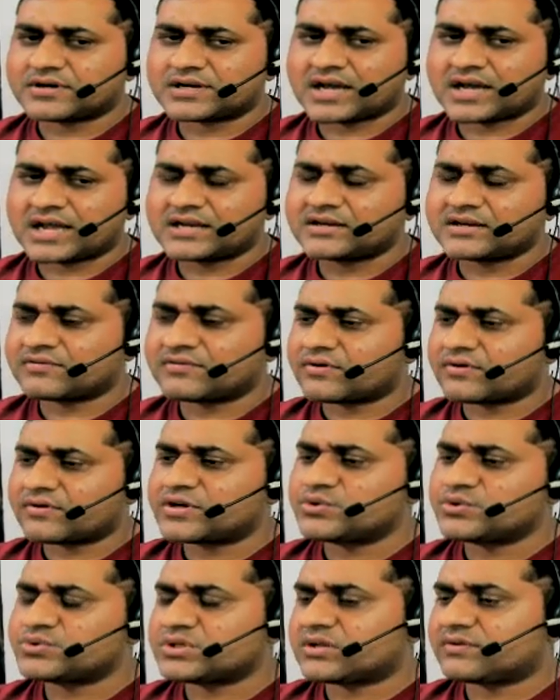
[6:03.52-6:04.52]
a kind of
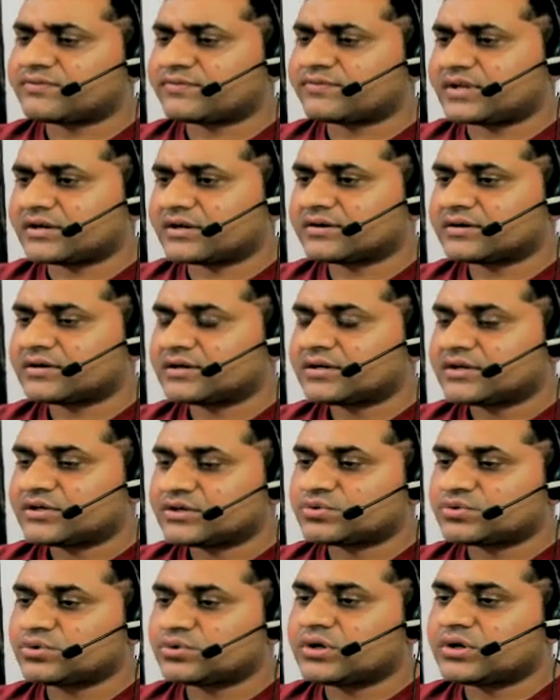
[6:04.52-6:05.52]
unusual fear
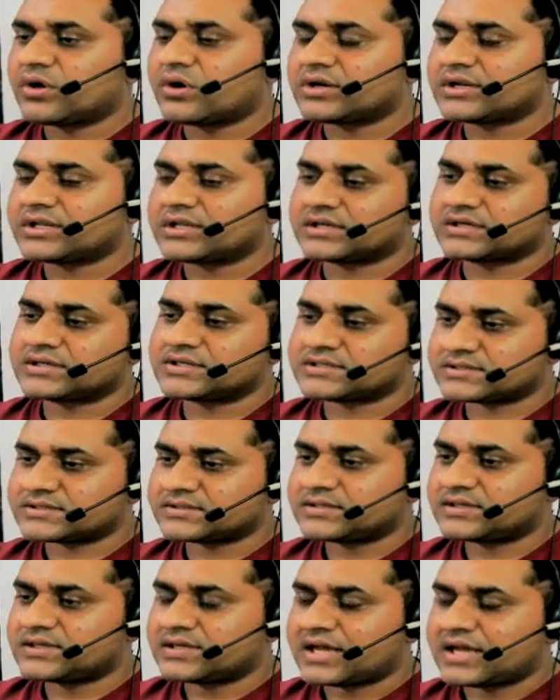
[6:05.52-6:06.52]
to learn English.
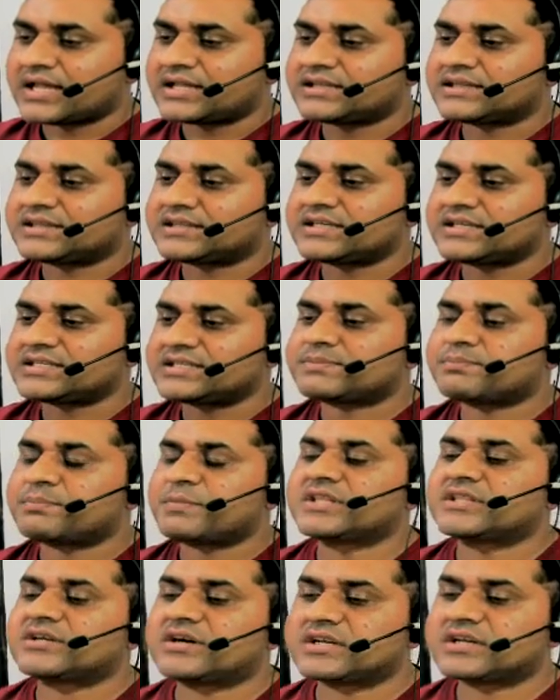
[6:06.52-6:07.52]
And this
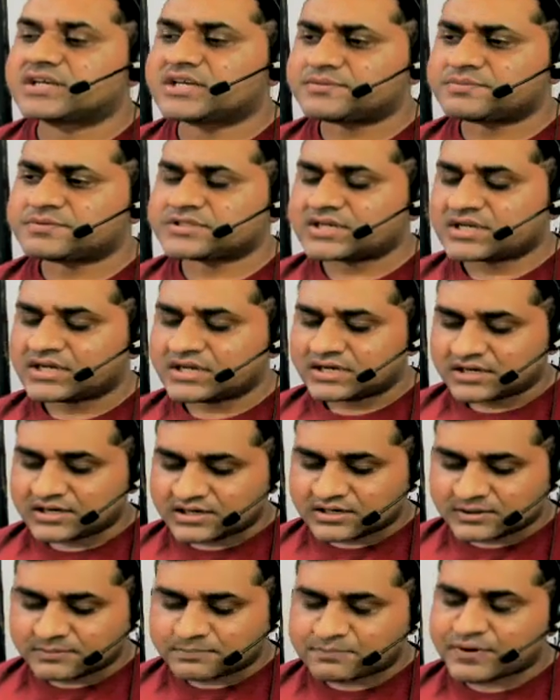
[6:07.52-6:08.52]
method gives
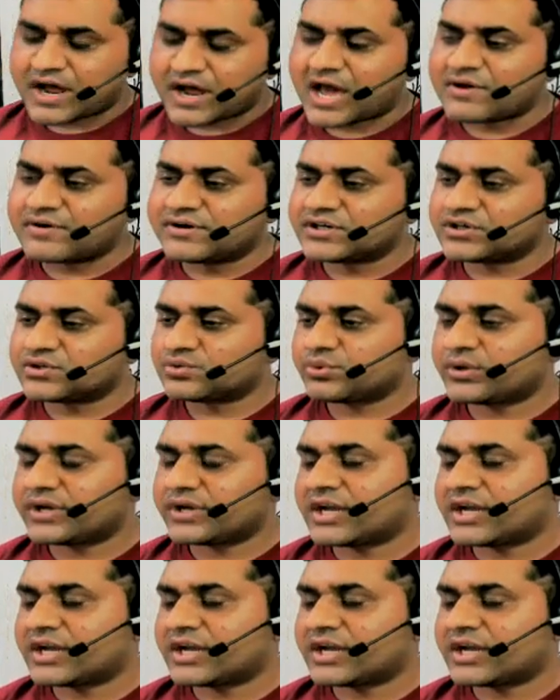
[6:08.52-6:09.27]
a priority to